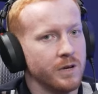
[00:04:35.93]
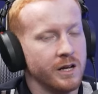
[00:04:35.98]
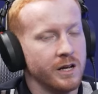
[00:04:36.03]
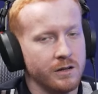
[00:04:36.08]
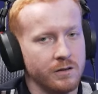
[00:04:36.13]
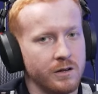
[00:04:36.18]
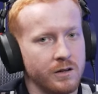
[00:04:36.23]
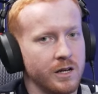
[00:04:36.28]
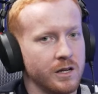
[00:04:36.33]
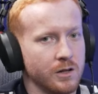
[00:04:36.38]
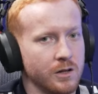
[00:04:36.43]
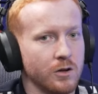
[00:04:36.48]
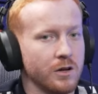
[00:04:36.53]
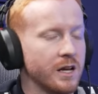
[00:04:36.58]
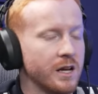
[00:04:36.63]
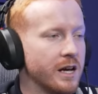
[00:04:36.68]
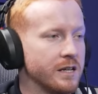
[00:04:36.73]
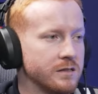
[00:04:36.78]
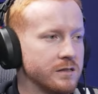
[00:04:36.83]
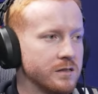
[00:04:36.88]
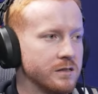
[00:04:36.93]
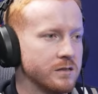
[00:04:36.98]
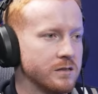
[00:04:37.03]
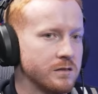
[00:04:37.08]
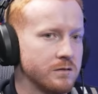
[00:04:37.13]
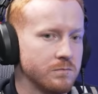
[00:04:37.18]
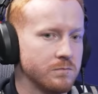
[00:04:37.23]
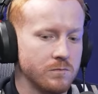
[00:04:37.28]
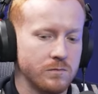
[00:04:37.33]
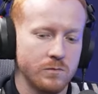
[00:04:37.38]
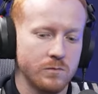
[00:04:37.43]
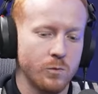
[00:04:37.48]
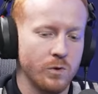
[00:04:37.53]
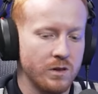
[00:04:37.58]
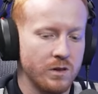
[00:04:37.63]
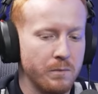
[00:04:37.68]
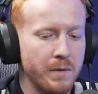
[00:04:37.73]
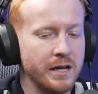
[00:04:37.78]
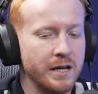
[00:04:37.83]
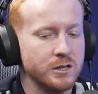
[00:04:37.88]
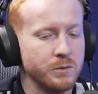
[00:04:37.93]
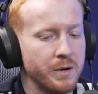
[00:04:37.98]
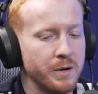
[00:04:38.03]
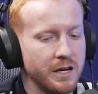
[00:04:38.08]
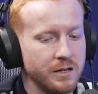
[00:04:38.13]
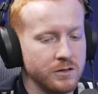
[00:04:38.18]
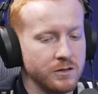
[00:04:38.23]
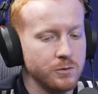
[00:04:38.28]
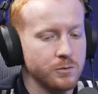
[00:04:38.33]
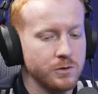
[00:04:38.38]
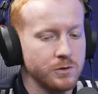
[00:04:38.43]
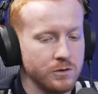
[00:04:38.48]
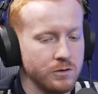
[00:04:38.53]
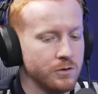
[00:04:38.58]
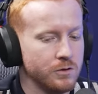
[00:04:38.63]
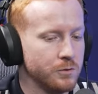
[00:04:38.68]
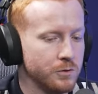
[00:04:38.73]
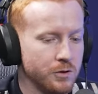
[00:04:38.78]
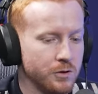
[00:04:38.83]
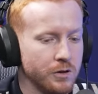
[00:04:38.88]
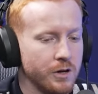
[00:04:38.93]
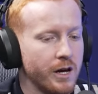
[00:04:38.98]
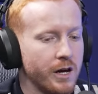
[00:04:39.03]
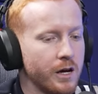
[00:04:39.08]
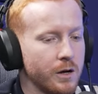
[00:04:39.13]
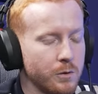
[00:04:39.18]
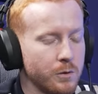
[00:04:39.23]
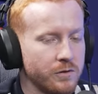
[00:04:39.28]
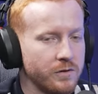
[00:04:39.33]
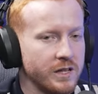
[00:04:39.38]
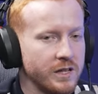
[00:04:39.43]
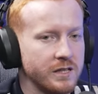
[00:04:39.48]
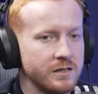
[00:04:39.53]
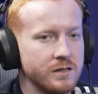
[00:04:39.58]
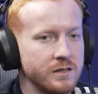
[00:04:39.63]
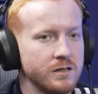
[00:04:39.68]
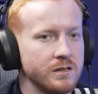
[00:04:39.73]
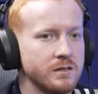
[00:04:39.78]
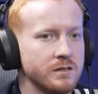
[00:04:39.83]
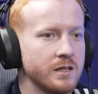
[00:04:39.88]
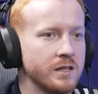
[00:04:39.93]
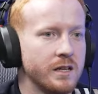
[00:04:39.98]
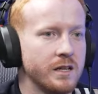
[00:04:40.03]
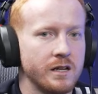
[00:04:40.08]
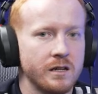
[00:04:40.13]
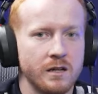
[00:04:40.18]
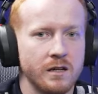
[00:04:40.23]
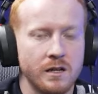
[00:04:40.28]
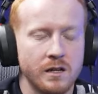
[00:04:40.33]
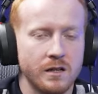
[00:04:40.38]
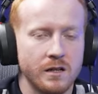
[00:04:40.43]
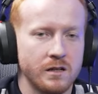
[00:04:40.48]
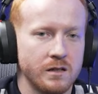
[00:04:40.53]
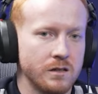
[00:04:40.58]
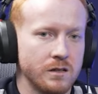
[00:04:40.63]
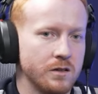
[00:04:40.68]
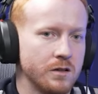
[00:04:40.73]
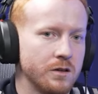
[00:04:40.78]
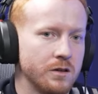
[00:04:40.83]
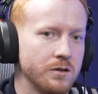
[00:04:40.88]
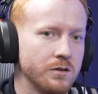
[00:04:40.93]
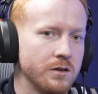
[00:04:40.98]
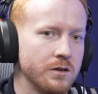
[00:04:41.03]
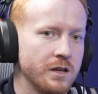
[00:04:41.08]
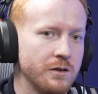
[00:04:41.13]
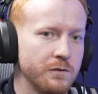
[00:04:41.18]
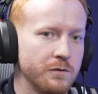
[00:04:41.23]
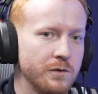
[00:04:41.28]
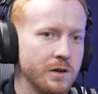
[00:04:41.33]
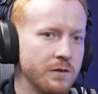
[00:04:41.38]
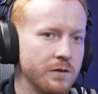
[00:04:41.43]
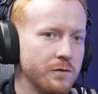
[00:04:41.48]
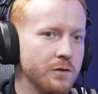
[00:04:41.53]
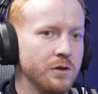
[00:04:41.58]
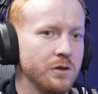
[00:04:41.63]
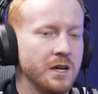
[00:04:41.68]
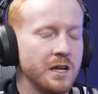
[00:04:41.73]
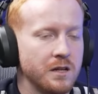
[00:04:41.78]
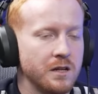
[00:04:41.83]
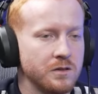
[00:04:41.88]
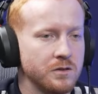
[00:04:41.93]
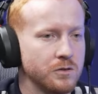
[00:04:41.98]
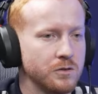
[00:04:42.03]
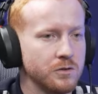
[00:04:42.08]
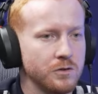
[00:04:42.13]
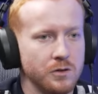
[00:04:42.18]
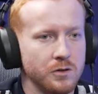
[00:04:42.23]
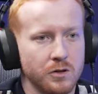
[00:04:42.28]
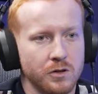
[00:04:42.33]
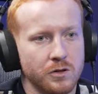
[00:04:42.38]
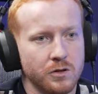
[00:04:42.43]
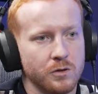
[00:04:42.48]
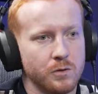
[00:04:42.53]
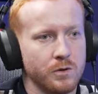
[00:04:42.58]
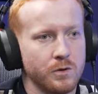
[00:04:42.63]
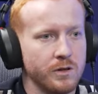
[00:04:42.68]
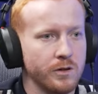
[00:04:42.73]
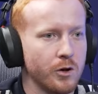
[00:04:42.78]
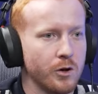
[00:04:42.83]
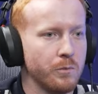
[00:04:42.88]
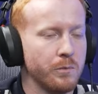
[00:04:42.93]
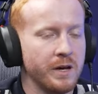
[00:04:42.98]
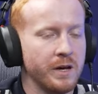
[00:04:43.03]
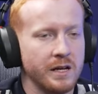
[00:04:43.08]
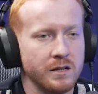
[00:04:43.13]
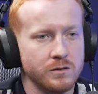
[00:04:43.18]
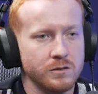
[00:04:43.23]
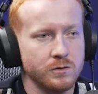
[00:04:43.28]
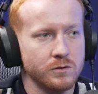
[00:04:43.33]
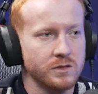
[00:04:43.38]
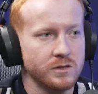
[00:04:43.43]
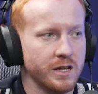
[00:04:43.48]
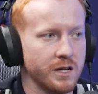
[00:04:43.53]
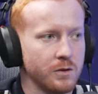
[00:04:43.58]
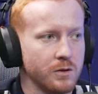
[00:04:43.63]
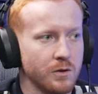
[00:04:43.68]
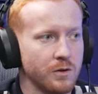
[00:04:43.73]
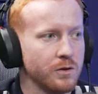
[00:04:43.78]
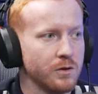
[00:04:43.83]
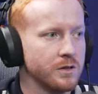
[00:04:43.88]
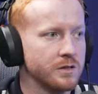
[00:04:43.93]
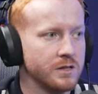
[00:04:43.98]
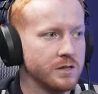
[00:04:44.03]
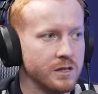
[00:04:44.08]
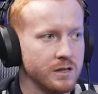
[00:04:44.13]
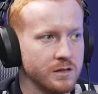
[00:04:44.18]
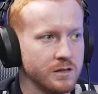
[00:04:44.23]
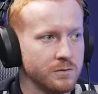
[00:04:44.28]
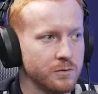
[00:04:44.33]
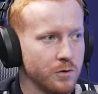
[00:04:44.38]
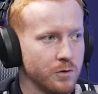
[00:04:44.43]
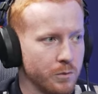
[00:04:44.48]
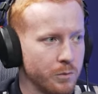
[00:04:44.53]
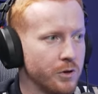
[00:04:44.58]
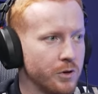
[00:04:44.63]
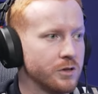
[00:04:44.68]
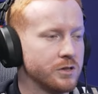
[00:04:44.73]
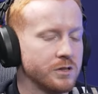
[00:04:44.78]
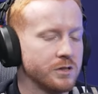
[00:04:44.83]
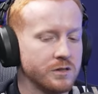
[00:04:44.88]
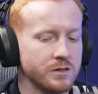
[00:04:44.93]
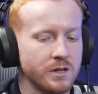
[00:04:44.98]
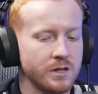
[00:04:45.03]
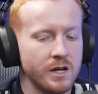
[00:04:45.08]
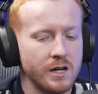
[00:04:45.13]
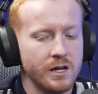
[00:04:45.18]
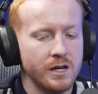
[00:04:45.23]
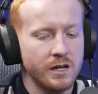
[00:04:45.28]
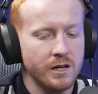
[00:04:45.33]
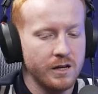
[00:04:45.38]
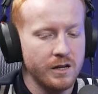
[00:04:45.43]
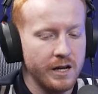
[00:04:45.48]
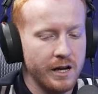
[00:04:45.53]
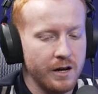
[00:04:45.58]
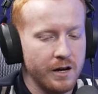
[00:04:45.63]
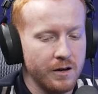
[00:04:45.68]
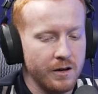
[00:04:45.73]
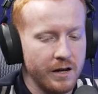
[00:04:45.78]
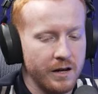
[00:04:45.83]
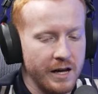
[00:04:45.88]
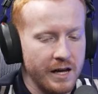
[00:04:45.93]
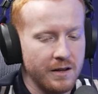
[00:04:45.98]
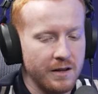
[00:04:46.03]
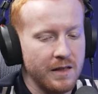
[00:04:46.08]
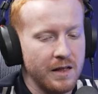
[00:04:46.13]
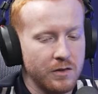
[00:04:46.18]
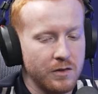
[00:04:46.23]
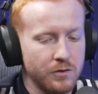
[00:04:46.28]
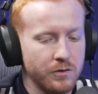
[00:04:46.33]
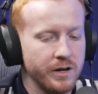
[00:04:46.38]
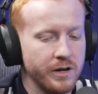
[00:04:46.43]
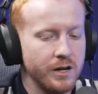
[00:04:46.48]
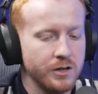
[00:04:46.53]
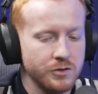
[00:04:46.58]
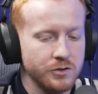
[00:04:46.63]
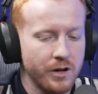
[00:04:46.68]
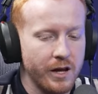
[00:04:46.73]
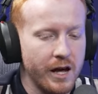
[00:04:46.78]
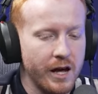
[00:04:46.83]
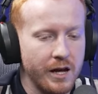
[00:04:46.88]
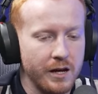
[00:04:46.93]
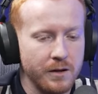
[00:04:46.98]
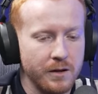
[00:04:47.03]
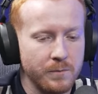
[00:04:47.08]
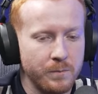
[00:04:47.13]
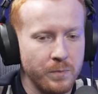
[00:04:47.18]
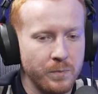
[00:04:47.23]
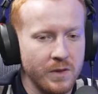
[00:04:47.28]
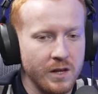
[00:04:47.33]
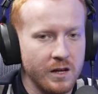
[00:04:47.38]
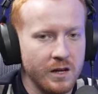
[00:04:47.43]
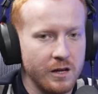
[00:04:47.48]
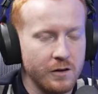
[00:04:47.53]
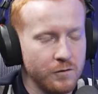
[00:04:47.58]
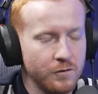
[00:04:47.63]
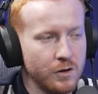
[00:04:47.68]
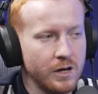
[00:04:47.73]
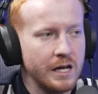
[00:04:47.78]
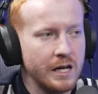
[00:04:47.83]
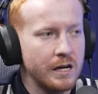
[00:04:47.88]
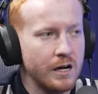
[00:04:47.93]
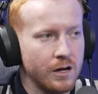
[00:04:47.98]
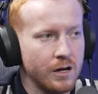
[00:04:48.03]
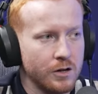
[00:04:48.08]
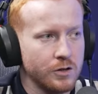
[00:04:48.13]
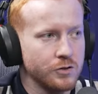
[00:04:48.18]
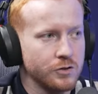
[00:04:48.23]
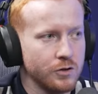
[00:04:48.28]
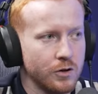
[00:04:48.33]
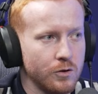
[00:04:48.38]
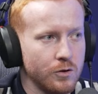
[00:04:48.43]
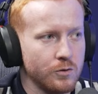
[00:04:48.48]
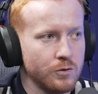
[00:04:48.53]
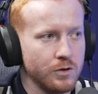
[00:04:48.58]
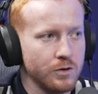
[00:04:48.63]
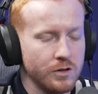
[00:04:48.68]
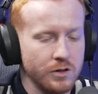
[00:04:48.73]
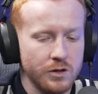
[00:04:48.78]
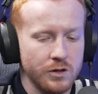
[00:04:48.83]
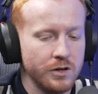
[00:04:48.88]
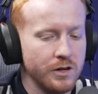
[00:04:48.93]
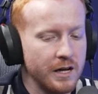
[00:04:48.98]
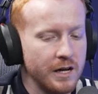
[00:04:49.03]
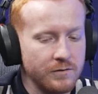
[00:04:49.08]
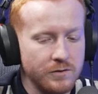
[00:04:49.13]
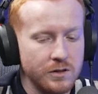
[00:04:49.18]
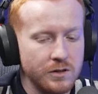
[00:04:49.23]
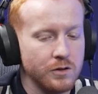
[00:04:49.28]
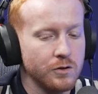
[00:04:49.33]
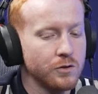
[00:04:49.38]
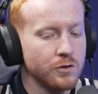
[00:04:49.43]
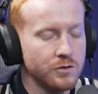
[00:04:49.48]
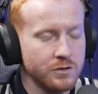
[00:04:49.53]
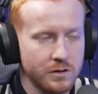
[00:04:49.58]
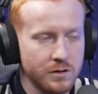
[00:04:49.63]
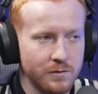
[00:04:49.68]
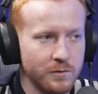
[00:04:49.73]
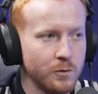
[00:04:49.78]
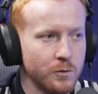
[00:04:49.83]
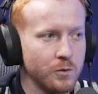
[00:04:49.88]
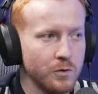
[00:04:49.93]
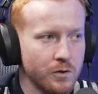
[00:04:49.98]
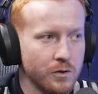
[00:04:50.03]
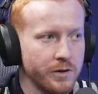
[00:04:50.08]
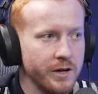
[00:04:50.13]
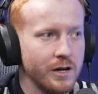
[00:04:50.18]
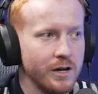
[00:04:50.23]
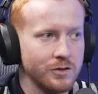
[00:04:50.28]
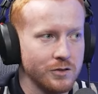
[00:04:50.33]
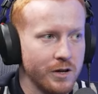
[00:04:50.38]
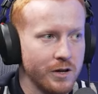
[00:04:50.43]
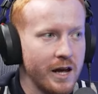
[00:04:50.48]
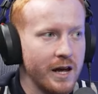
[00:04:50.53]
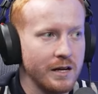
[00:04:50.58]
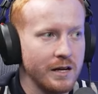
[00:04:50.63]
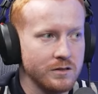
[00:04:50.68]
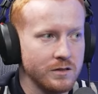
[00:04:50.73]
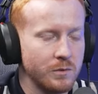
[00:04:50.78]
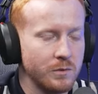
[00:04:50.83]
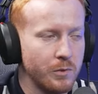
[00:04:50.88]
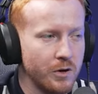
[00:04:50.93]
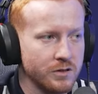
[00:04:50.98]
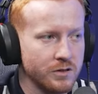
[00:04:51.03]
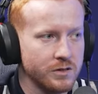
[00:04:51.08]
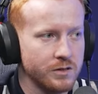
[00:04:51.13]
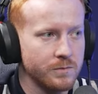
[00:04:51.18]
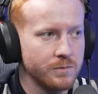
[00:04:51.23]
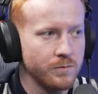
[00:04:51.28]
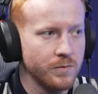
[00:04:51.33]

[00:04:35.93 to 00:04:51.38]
And a lot of cases with major banks, you would do your equity releases. And then, you know, if you needed to, you can do it with non-banks or second or third tiers for the purchase. Now, out of that 300K, if you get it uncontrolled, you don't have to use the full 300K as a deposit.